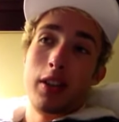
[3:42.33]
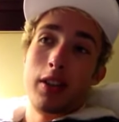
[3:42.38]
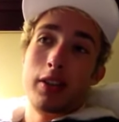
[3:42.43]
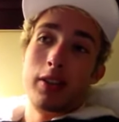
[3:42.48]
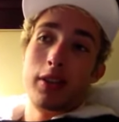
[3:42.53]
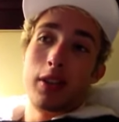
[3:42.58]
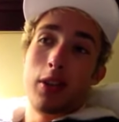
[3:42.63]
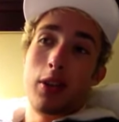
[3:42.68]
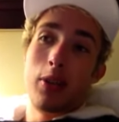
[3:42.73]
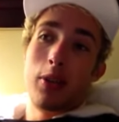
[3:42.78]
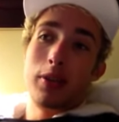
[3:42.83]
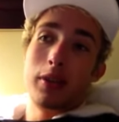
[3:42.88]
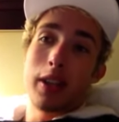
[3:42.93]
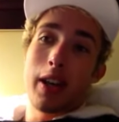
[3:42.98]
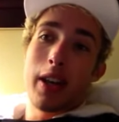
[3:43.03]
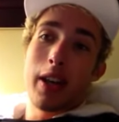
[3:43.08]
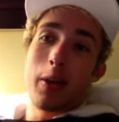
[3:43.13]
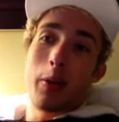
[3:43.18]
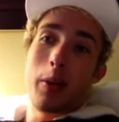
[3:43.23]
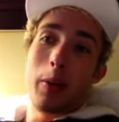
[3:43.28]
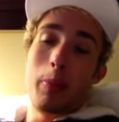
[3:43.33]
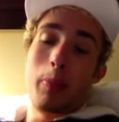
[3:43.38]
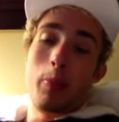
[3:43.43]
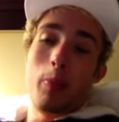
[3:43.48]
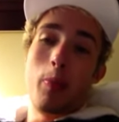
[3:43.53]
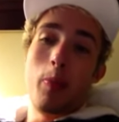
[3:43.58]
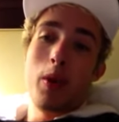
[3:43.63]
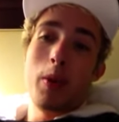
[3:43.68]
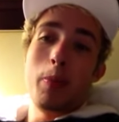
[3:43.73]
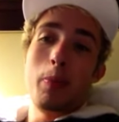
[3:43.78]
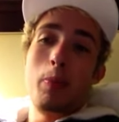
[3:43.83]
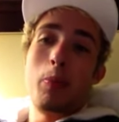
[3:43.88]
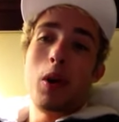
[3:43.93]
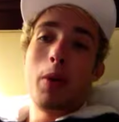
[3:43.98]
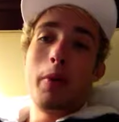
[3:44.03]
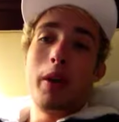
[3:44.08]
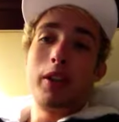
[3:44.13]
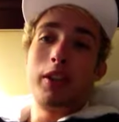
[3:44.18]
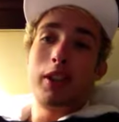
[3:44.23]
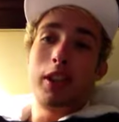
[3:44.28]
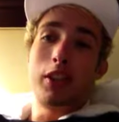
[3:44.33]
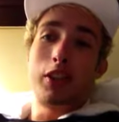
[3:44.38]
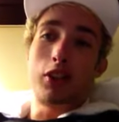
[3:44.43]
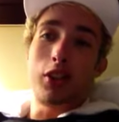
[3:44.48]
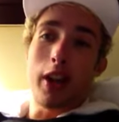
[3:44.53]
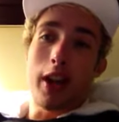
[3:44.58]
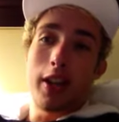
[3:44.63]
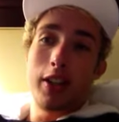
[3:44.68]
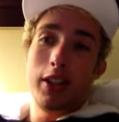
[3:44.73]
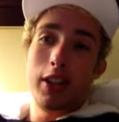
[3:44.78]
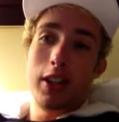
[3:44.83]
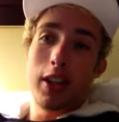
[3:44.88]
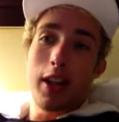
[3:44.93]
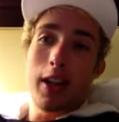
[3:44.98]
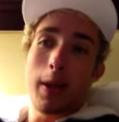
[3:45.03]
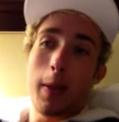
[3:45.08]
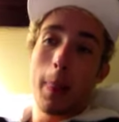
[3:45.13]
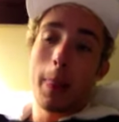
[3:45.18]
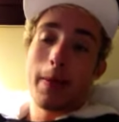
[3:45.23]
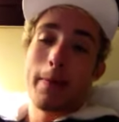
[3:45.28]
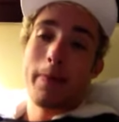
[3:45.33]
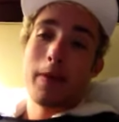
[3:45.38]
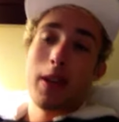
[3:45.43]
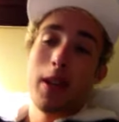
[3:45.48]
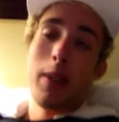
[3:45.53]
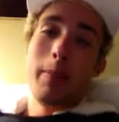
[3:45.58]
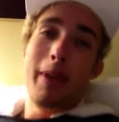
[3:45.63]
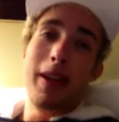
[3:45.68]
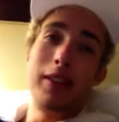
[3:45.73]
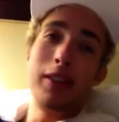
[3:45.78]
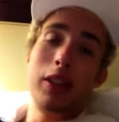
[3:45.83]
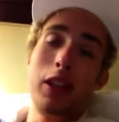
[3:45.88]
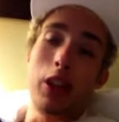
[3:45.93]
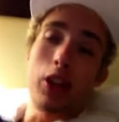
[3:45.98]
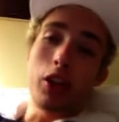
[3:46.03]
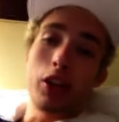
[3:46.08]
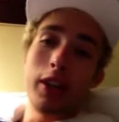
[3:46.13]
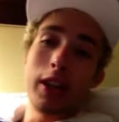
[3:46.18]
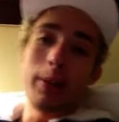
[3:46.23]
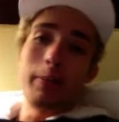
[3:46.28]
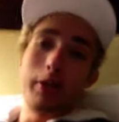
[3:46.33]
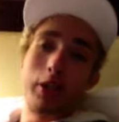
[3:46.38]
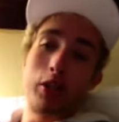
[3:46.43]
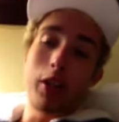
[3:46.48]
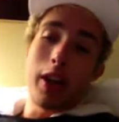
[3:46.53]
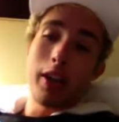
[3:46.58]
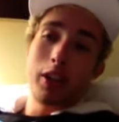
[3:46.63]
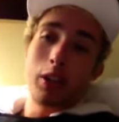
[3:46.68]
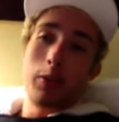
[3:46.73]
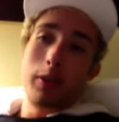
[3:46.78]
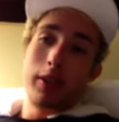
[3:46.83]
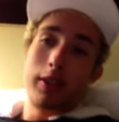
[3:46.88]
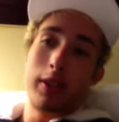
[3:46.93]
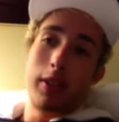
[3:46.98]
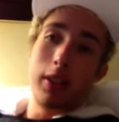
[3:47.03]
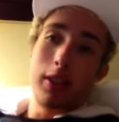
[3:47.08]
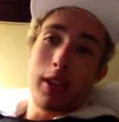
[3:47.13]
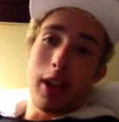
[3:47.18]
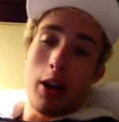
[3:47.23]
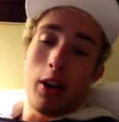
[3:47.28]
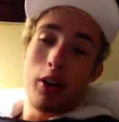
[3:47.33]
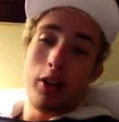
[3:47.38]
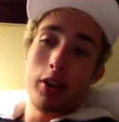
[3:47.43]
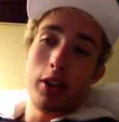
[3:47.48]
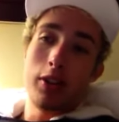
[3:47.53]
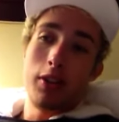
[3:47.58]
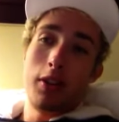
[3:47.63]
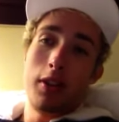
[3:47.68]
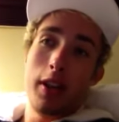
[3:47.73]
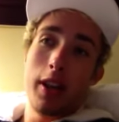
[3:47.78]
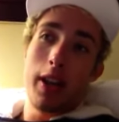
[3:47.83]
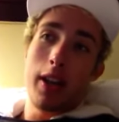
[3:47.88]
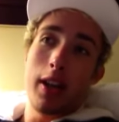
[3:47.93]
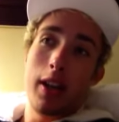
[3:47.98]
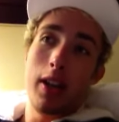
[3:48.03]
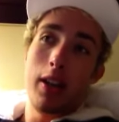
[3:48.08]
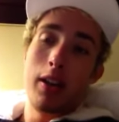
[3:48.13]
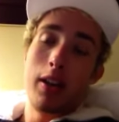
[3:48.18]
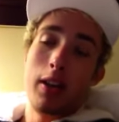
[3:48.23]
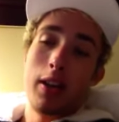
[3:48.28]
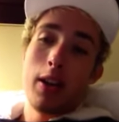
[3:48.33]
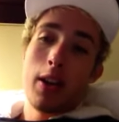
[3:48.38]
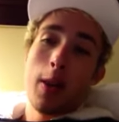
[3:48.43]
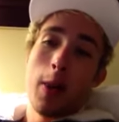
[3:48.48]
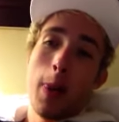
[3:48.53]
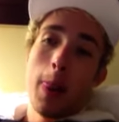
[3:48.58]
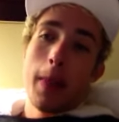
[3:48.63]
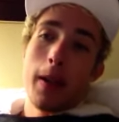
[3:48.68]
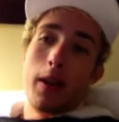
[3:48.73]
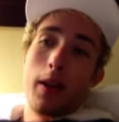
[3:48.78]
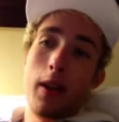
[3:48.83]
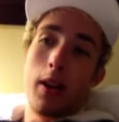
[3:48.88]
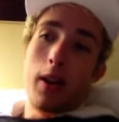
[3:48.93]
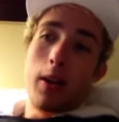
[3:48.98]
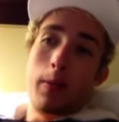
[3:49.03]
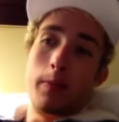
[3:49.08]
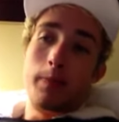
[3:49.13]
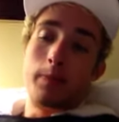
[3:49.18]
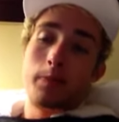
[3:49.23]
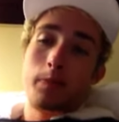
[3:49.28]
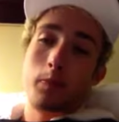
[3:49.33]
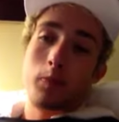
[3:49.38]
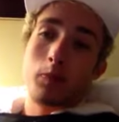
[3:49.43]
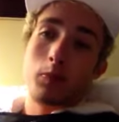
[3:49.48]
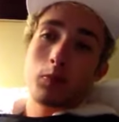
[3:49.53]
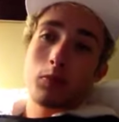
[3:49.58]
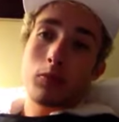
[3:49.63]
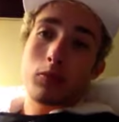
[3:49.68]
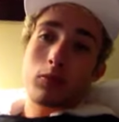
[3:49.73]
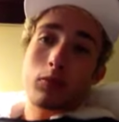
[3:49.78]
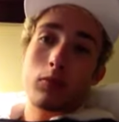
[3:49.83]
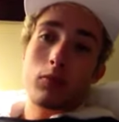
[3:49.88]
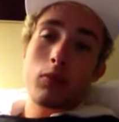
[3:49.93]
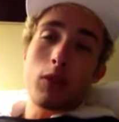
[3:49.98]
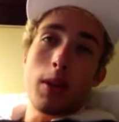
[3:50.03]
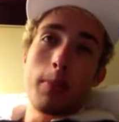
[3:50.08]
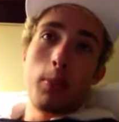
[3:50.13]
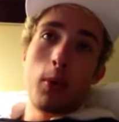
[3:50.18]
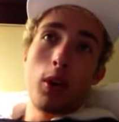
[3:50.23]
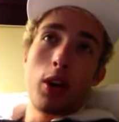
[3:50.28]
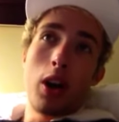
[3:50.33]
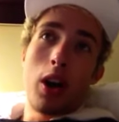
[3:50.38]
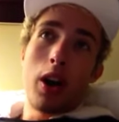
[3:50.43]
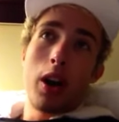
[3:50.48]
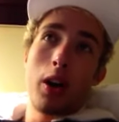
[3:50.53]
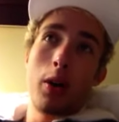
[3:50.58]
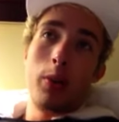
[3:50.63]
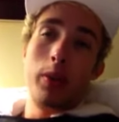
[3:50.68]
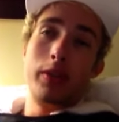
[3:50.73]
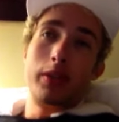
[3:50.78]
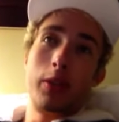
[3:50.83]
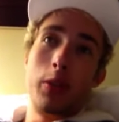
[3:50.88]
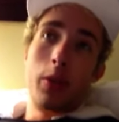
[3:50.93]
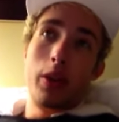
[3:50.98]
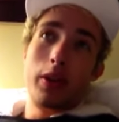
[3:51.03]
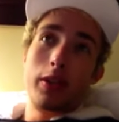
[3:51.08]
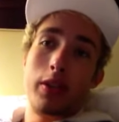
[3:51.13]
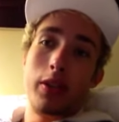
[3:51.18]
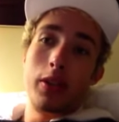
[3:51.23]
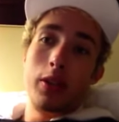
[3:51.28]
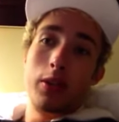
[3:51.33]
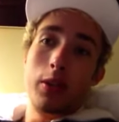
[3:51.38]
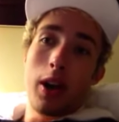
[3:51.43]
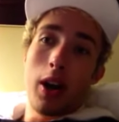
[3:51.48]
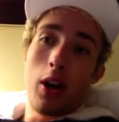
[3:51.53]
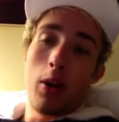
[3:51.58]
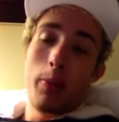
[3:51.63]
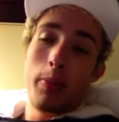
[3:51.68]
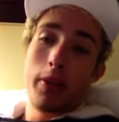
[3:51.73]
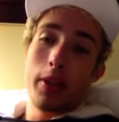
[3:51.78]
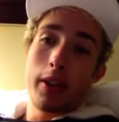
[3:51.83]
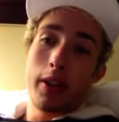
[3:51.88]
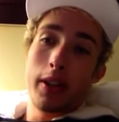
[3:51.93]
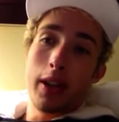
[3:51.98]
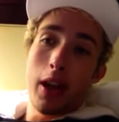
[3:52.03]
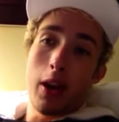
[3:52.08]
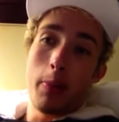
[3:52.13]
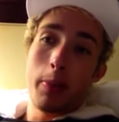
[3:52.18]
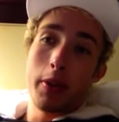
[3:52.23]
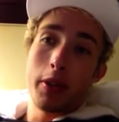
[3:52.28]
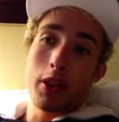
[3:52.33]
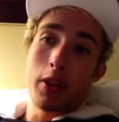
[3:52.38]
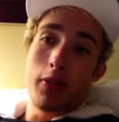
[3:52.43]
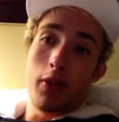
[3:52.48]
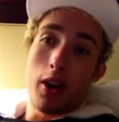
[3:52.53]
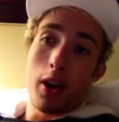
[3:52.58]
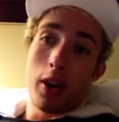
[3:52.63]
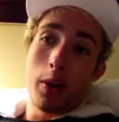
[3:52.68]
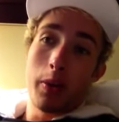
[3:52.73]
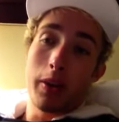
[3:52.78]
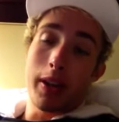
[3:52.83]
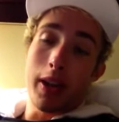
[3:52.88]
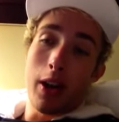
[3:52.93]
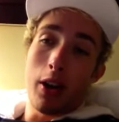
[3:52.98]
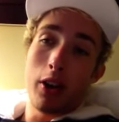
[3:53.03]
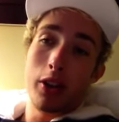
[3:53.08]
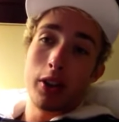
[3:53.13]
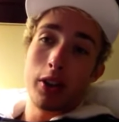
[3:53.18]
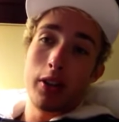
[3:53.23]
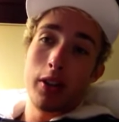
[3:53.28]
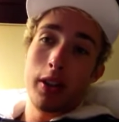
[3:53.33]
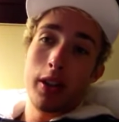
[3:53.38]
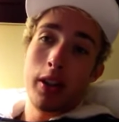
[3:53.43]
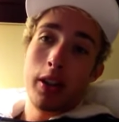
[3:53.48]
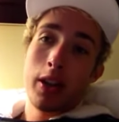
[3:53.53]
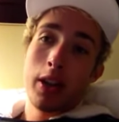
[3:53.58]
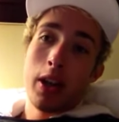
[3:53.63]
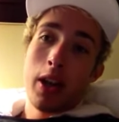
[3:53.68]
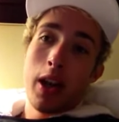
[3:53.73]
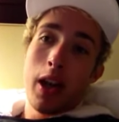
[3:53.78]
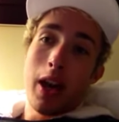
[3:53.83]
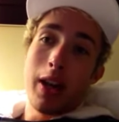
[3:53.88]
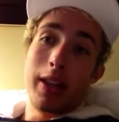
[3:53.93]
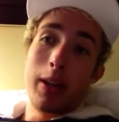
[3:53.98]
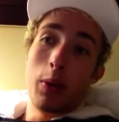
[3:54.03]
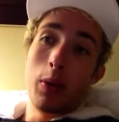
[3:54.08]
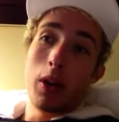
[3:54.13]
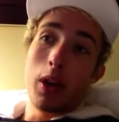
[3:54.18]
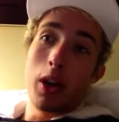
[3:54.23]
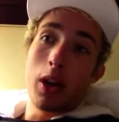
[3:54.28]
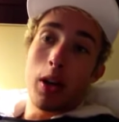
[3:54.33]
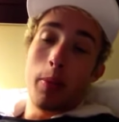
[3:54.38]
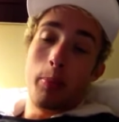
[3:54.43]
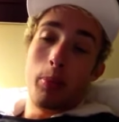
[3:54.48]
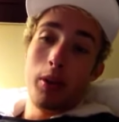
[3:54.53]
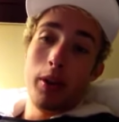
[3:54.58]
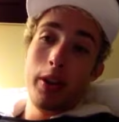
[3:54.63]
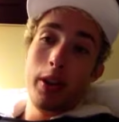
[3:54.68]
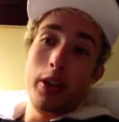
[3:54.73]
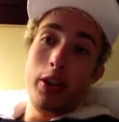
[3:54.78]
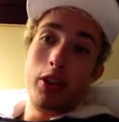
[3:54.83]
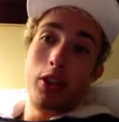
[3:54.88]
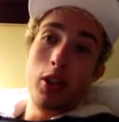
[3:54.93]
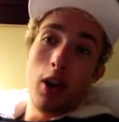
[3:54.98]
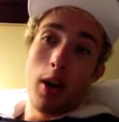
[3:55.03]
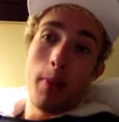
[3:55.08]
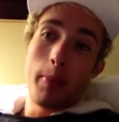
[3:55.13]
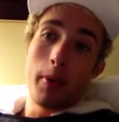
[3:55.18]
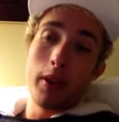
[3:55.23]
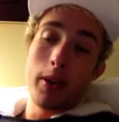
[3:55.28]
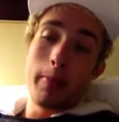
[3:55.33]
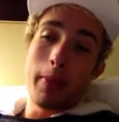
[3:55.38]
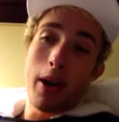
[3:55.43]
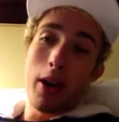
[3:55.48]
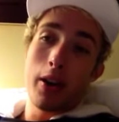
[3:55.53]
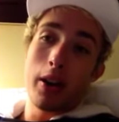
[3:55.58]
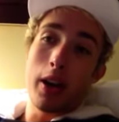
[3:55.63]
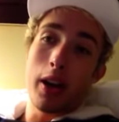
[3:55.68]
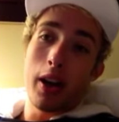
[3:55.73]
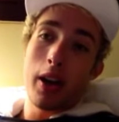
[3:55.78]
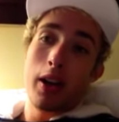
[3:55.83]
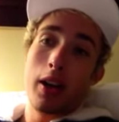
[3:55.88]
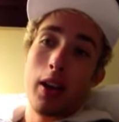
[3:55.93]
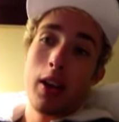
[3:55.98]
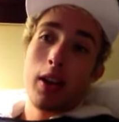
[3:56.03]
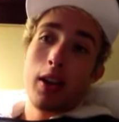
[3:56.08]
So it was like we we pretty much did a strategy like basically the third game the strategy was to counter jungle and um, Morgana was going to help the help the Shyvana with counter jungling, and they were going to completely dump on the Maokai.